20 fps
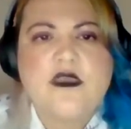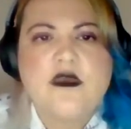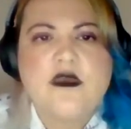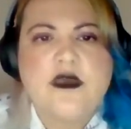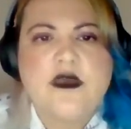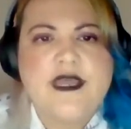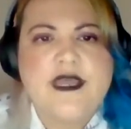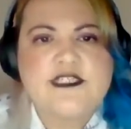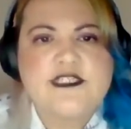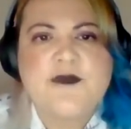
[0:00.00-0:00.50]

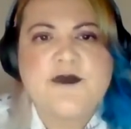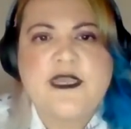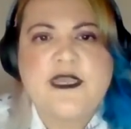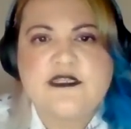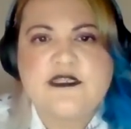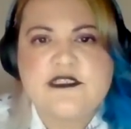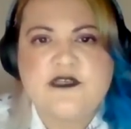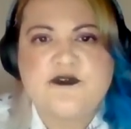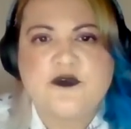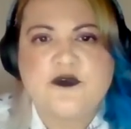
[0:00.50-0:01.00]
I had to make a
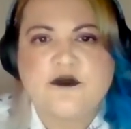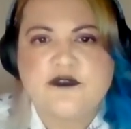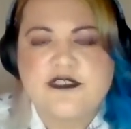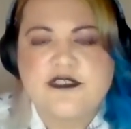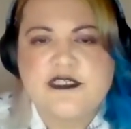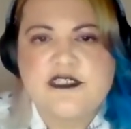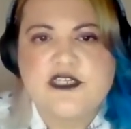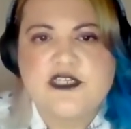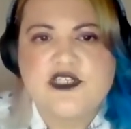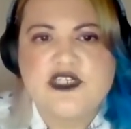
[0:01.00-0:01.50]
difficult
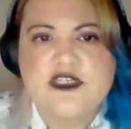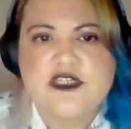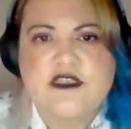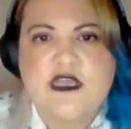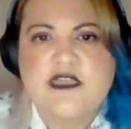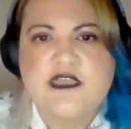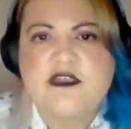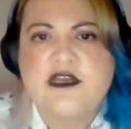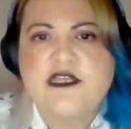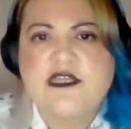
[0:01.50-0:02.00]
decision,
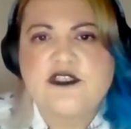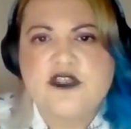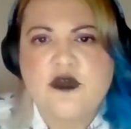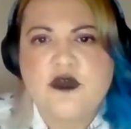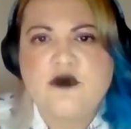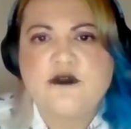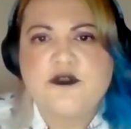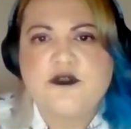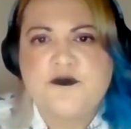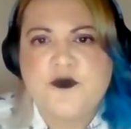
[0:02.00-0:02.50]
and I
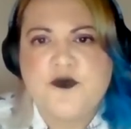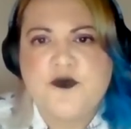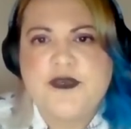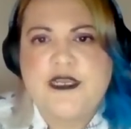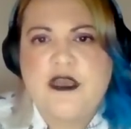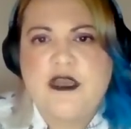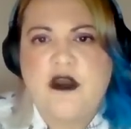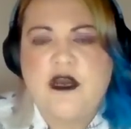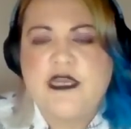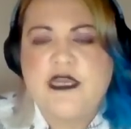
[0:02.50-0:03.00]
told
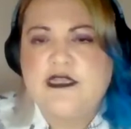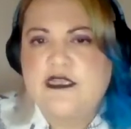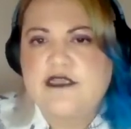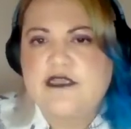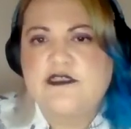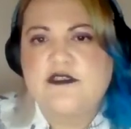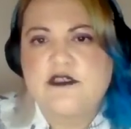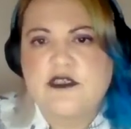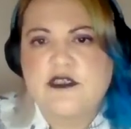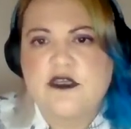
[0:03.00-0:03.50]
Marie I
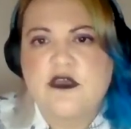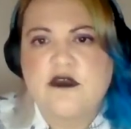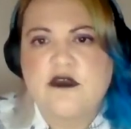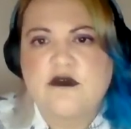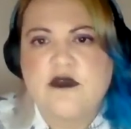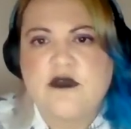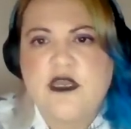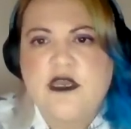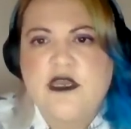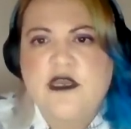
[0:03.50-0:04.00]
needed to
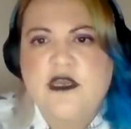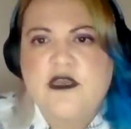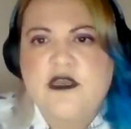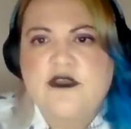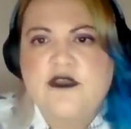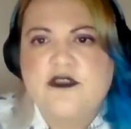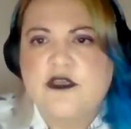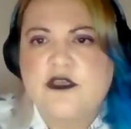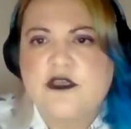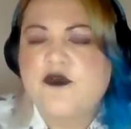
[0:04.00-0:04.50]
go,
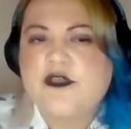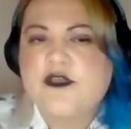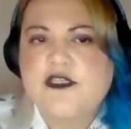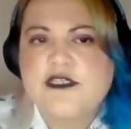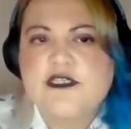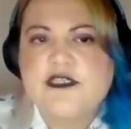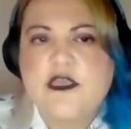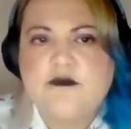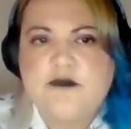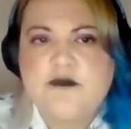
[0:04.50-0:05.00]
that
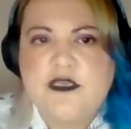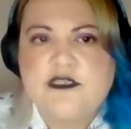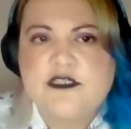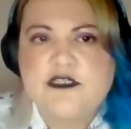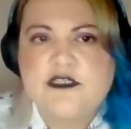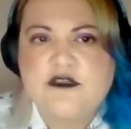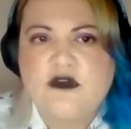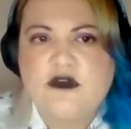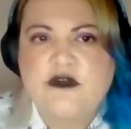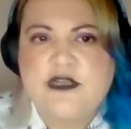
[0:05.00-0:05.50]
creatures like me
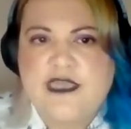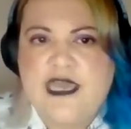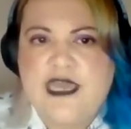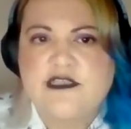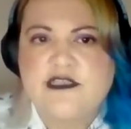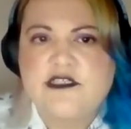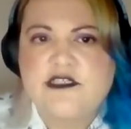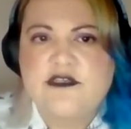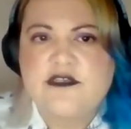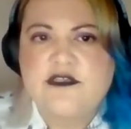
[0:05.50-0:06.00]
did not
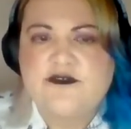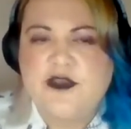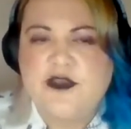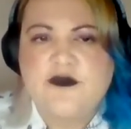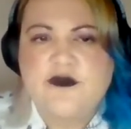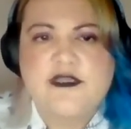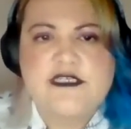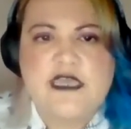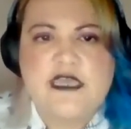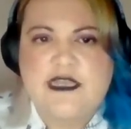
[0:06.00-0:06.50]
get
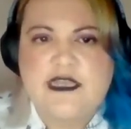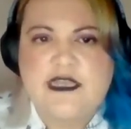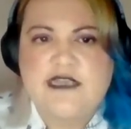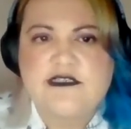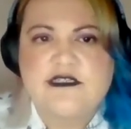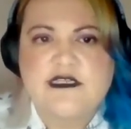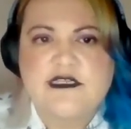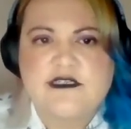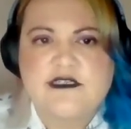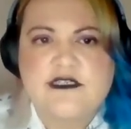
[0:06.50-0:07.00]
fairy tale
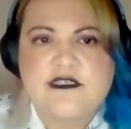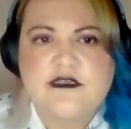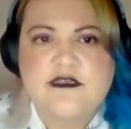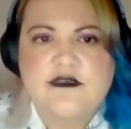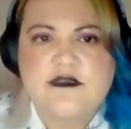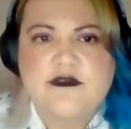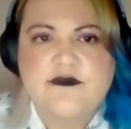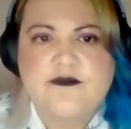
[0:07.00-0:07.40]
endings.